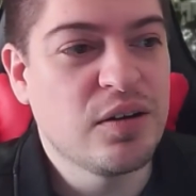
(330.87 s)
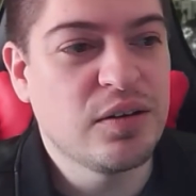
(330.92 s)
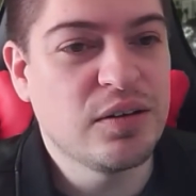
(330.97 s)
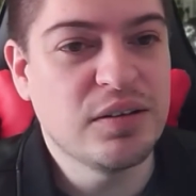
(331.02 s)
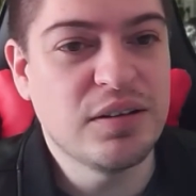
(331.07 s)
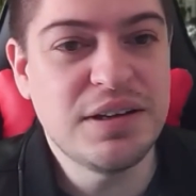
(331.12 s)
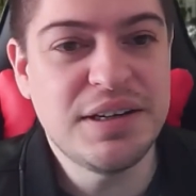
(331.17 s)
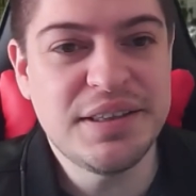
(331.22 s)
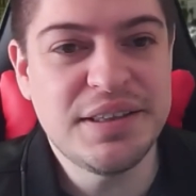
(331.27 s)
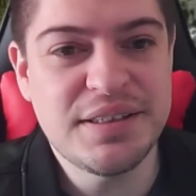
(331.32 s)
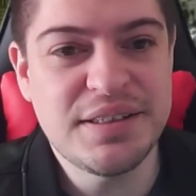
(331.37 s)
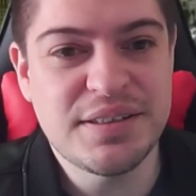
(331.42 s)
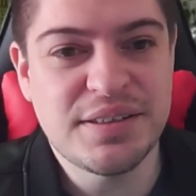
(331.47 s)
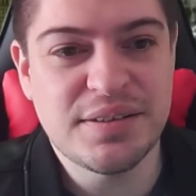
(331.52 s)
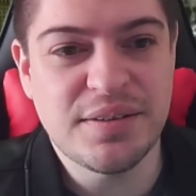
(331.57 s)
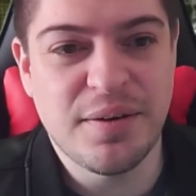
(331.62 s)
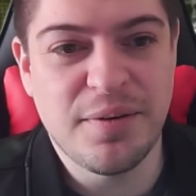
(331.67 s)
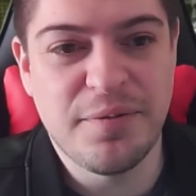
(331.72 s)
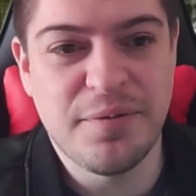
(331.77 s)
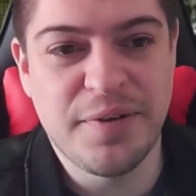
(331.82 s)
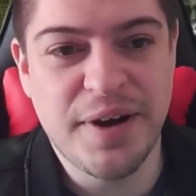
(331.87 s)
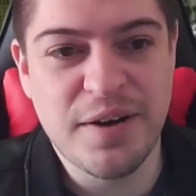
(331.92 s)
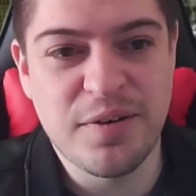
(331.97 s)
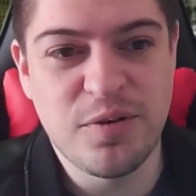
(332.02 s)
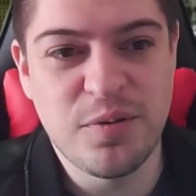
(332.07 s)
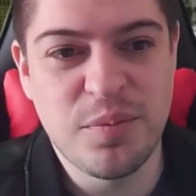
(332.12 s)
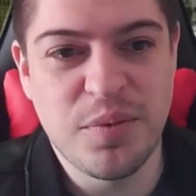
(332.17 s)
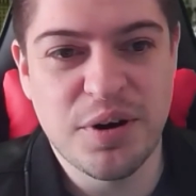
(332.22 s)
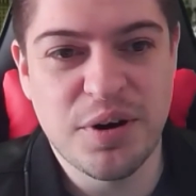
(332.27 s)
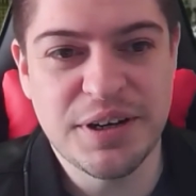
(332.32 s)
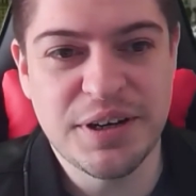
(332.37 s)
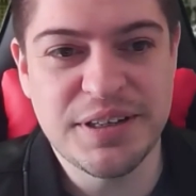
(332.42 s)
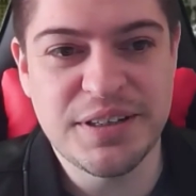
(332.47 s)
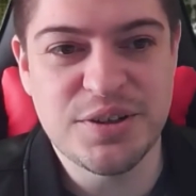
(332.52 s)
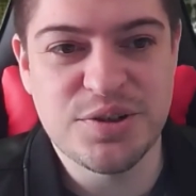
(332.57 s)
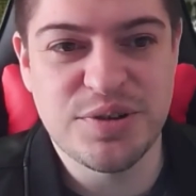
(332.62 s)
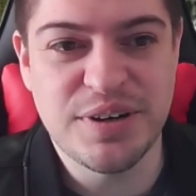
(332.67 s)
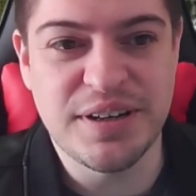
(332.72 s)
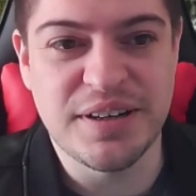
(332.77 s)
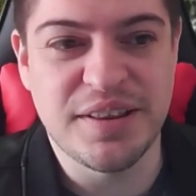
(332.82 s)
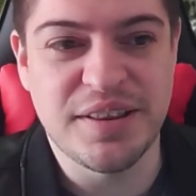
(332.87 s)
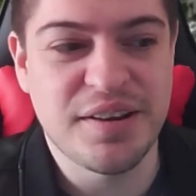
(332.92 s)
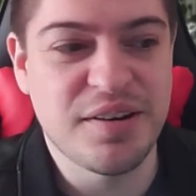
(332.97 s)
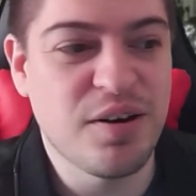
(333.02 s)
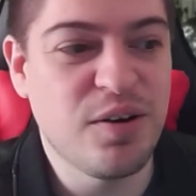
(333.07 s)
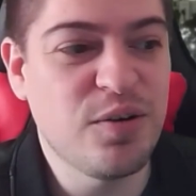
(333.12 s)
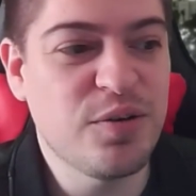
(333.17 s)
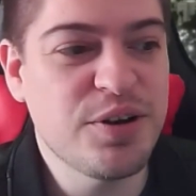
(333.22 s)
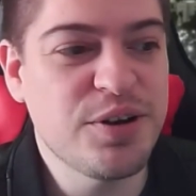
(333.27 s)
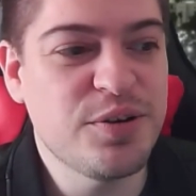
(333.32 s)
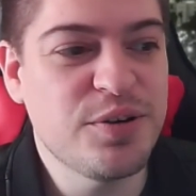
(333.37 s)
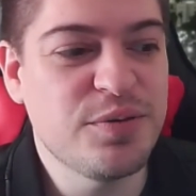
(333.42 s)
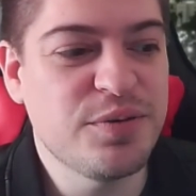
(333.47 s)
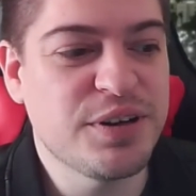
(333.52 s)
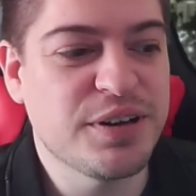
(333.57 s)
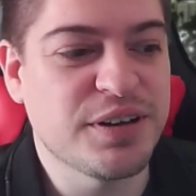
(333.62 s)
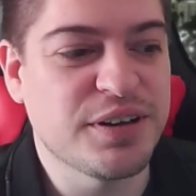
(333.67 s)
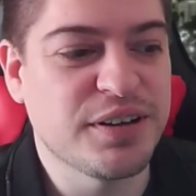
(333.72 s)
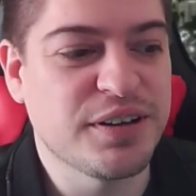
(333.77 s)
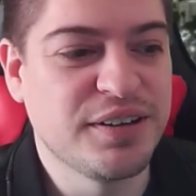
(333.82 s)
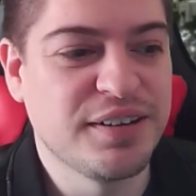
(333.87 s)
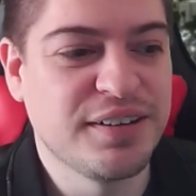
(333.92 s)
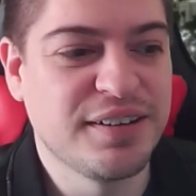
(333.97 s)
Look at this viral marketing trend. They're already over here.